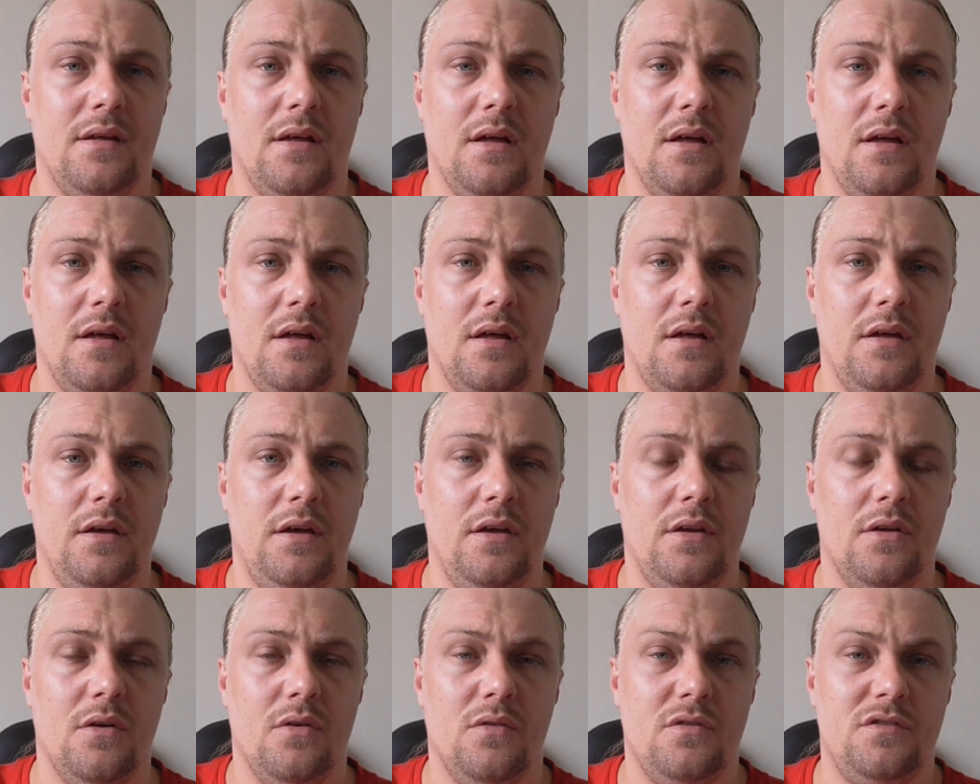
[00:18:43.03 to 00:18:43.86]

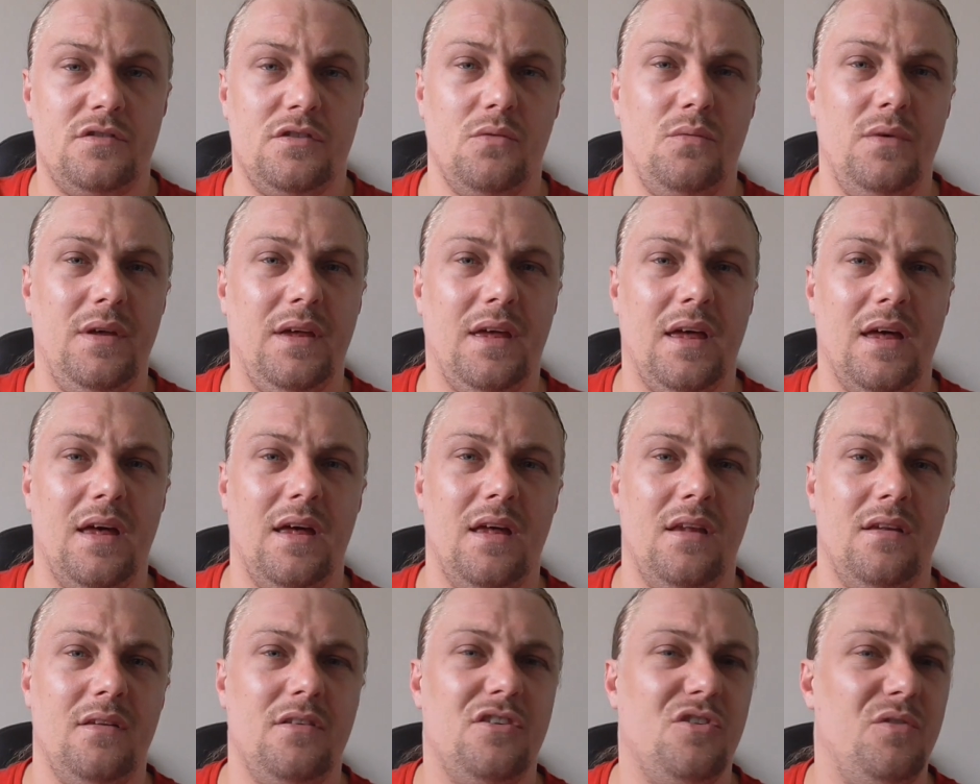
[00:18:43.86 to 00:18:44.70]
So we
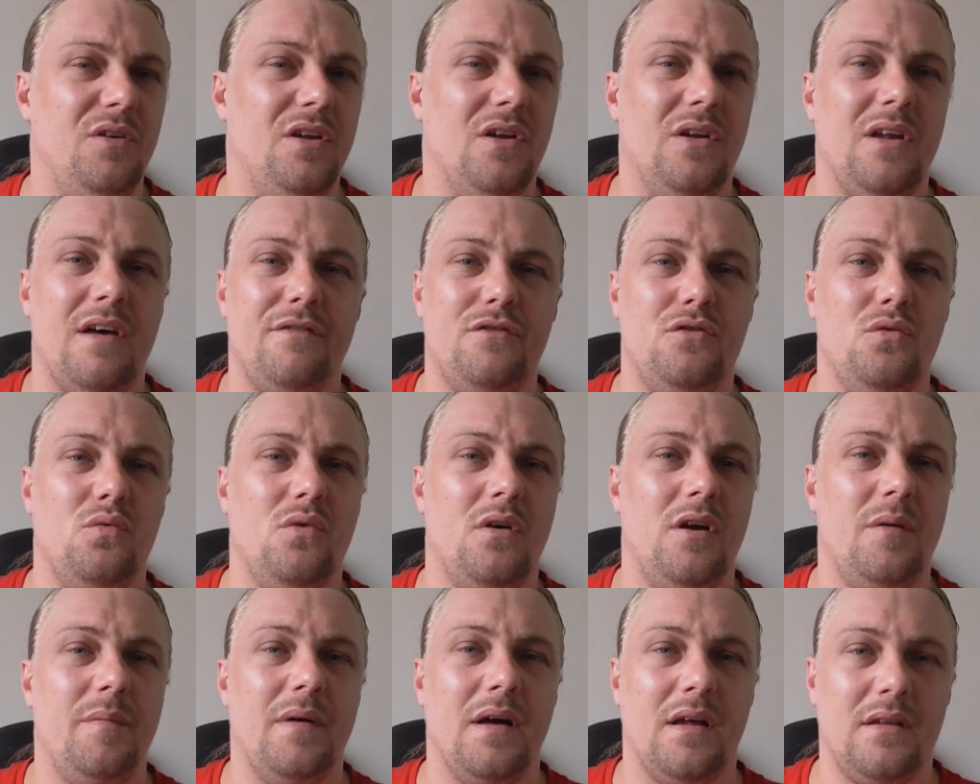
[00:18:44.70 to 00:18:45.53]
don't have to
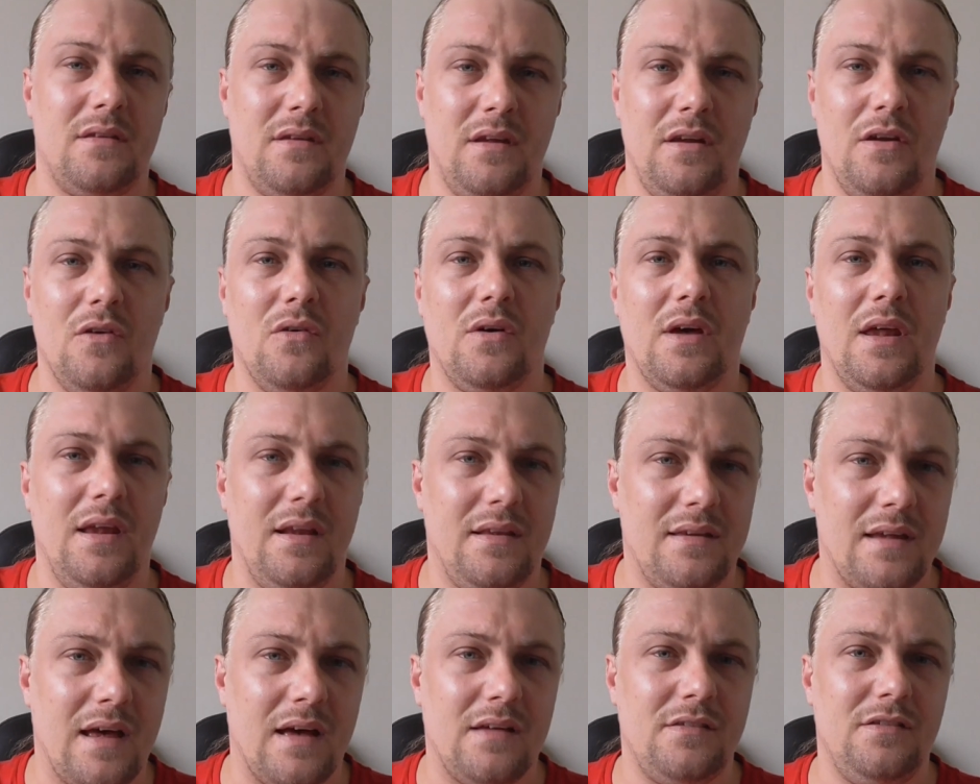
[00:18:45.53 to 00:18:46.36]
worry about
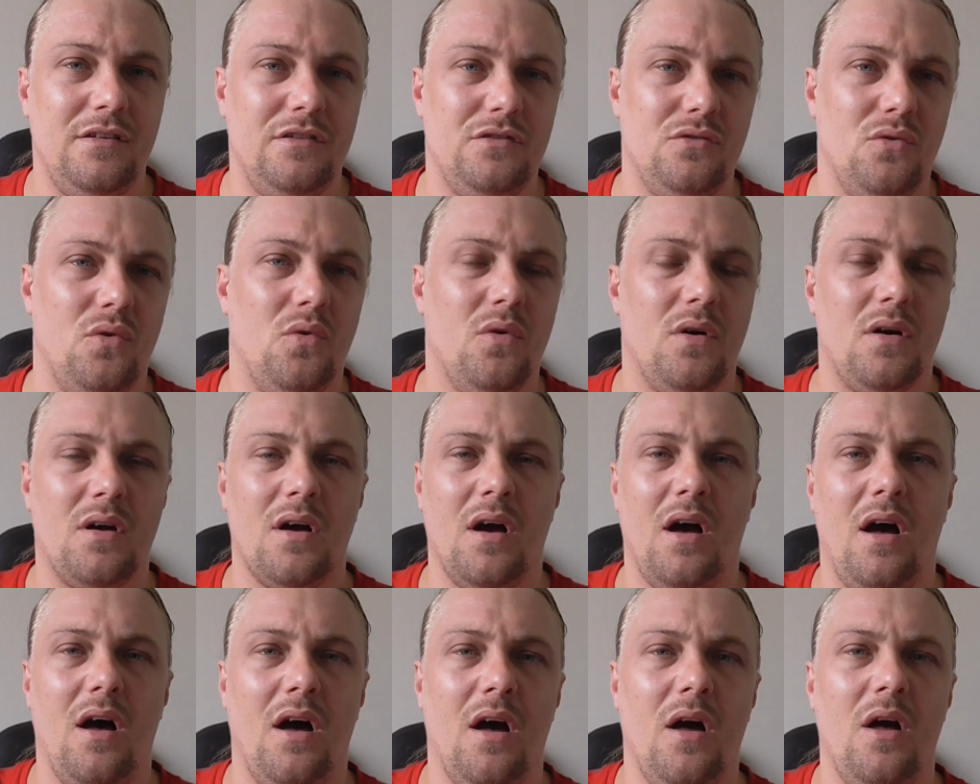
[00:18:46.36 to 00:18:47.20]
getting taxis or a
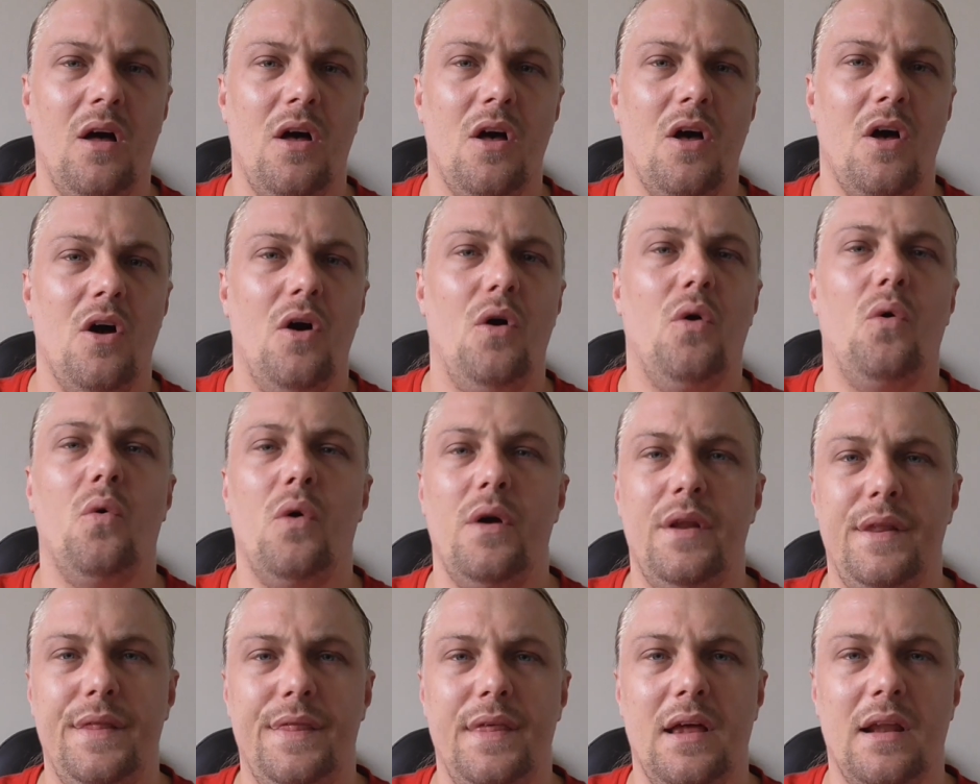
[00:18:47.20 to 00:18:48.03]
car or
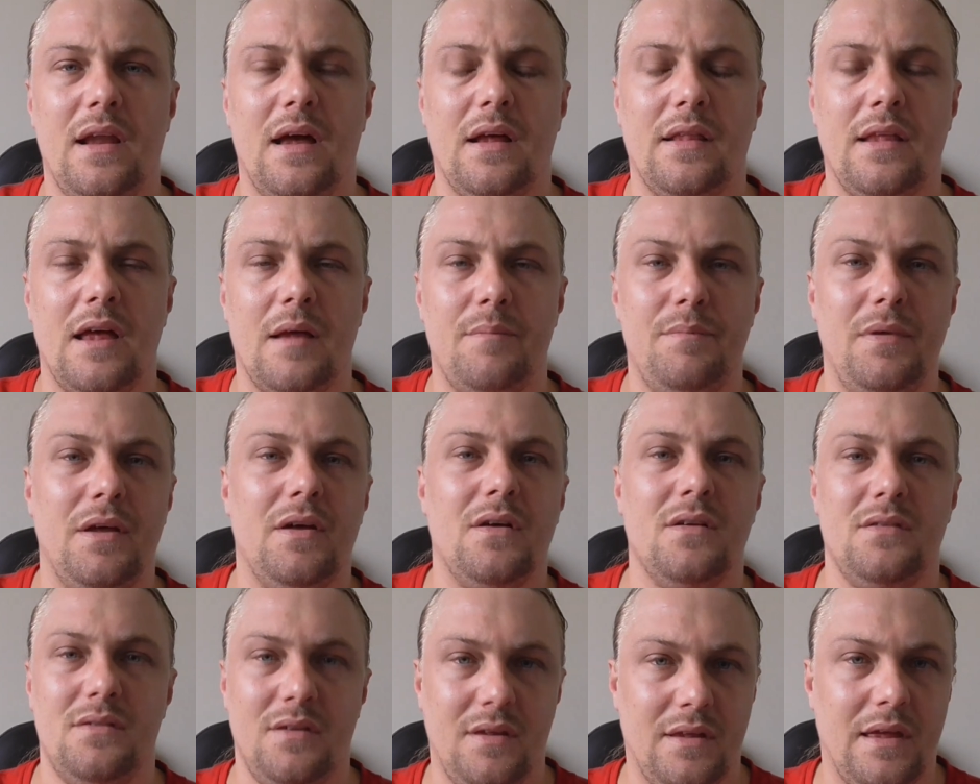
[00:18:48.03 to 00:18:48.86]
anything like that,
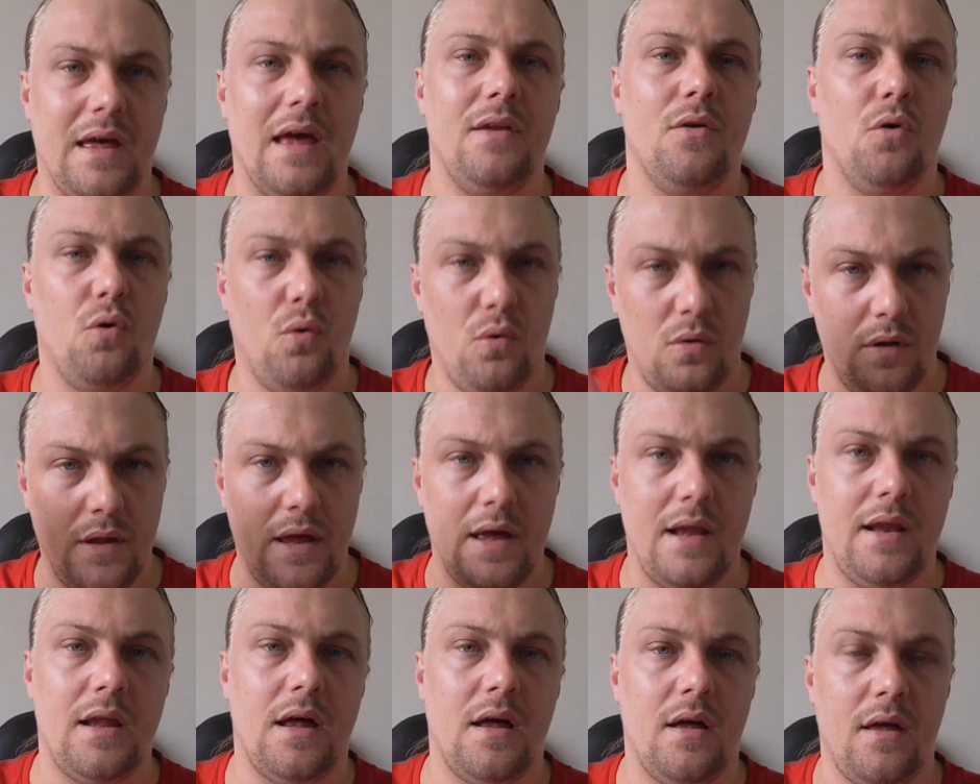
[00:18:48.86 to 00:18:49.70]
because it can all
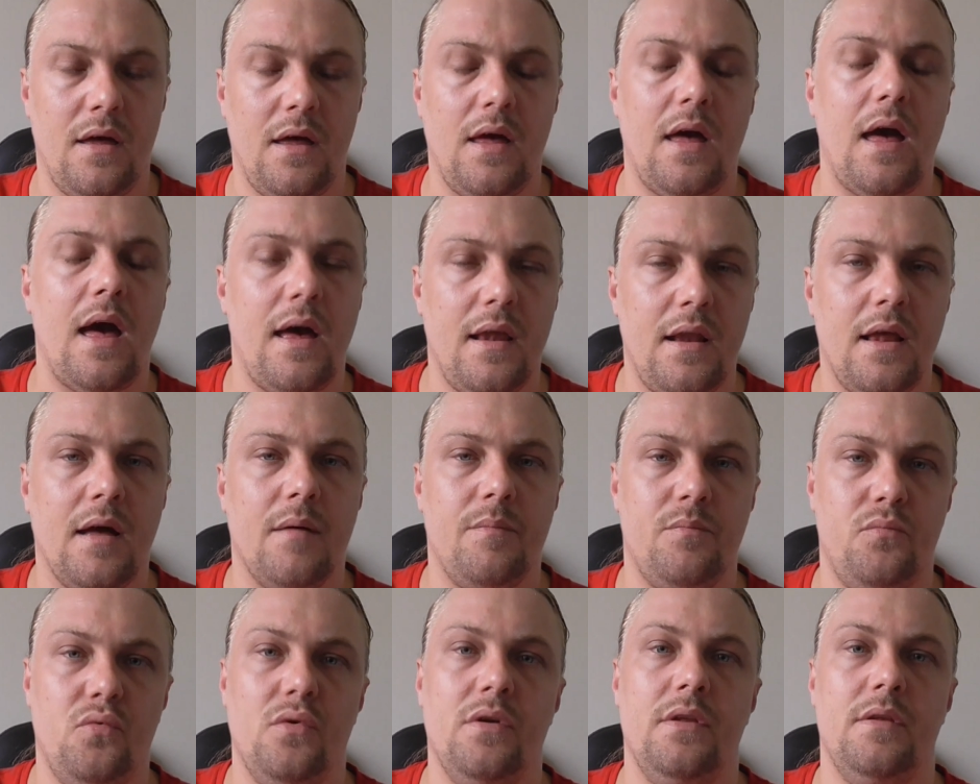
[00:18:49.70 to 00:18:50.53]
add
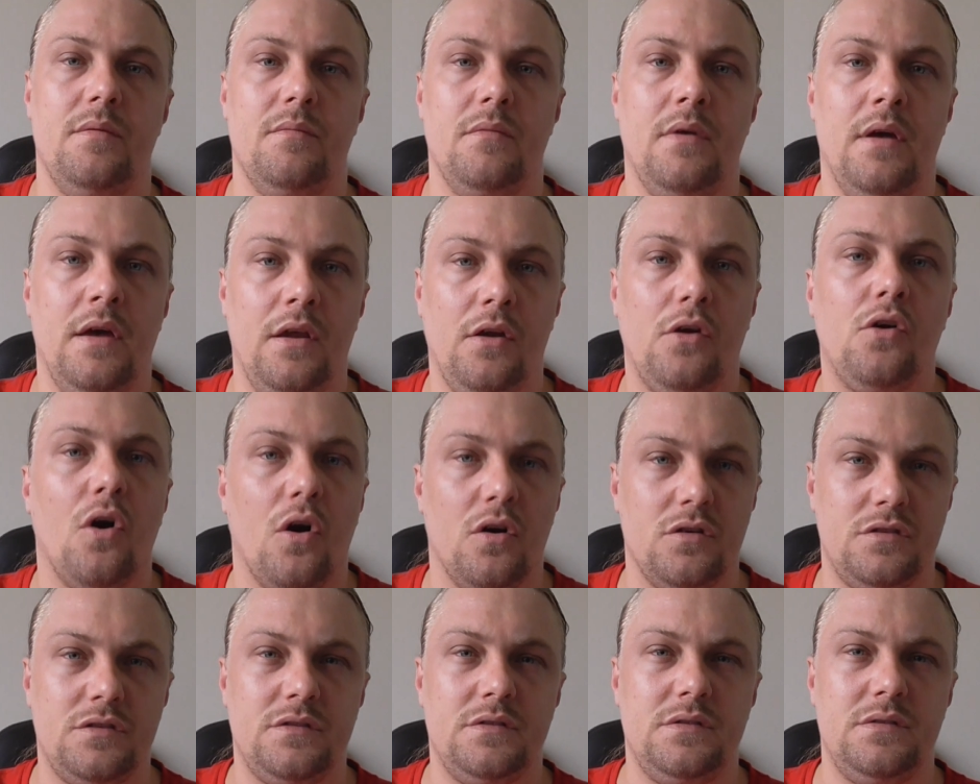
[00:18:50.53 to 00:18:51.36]
up in
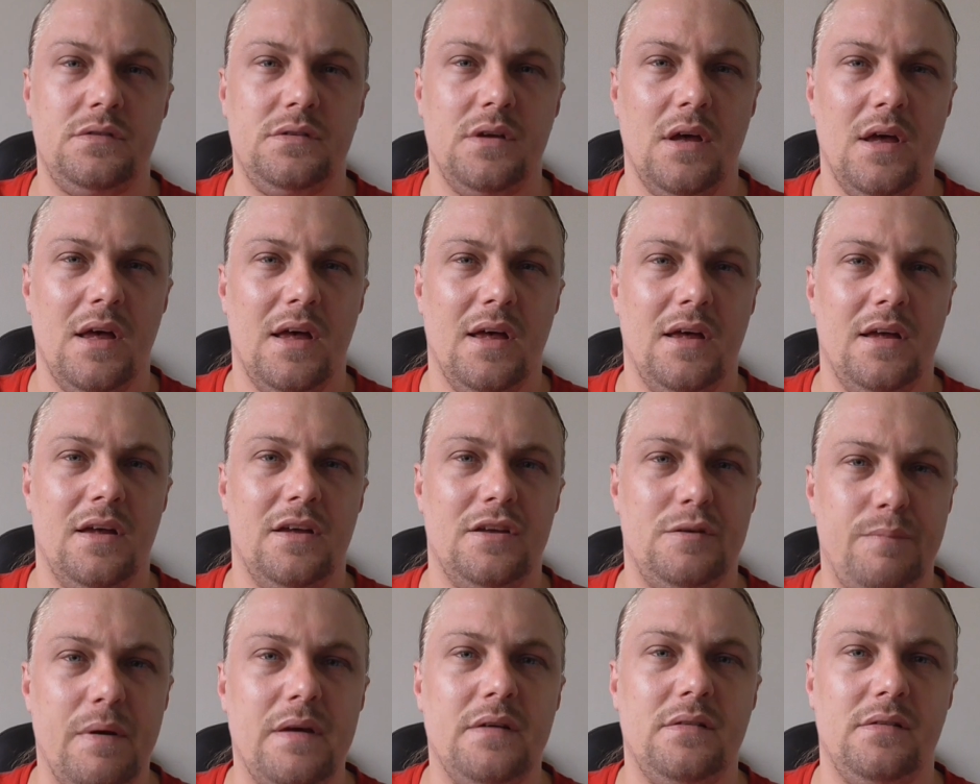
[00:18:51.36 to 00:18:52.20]
costs,
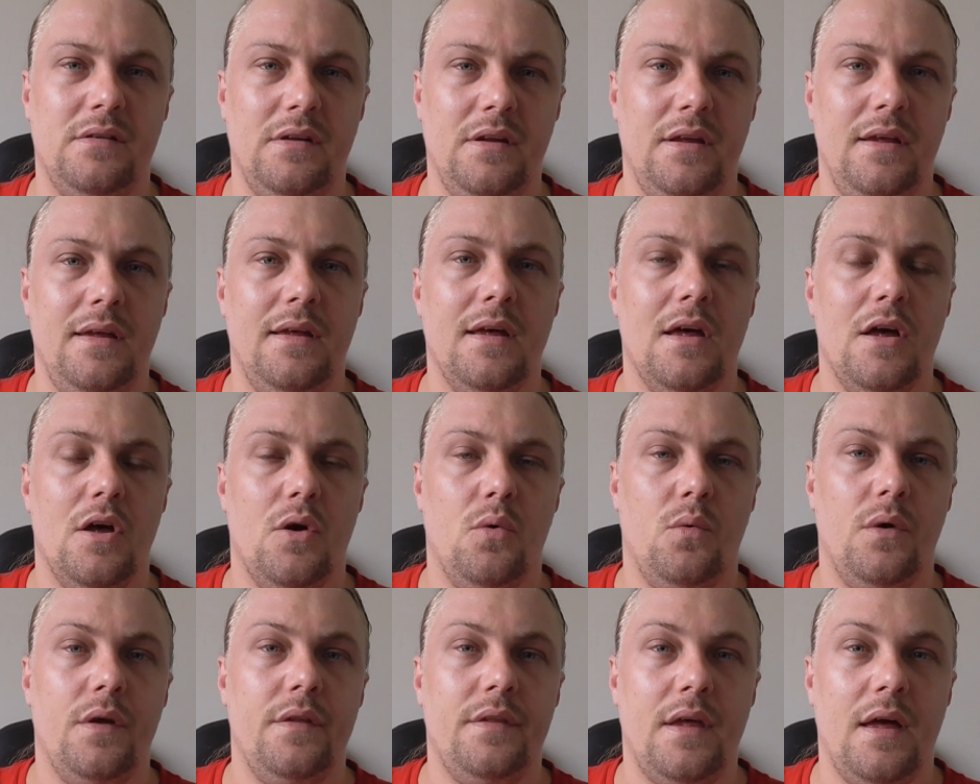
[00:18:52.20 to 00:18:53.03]
especially
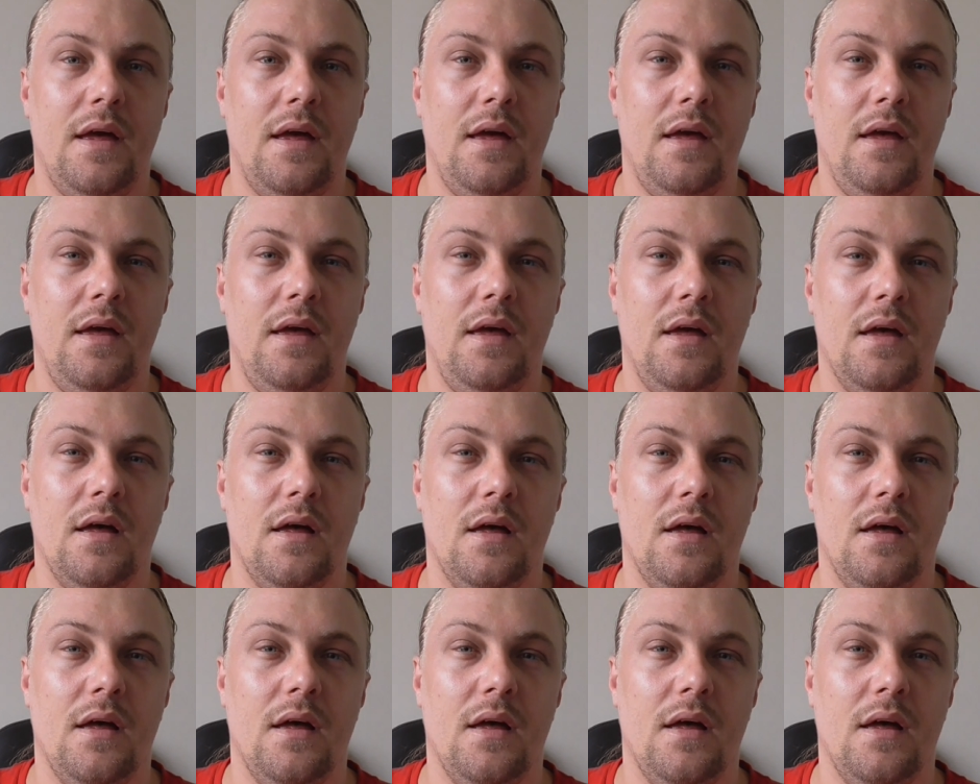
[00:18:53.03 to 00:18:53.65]
when they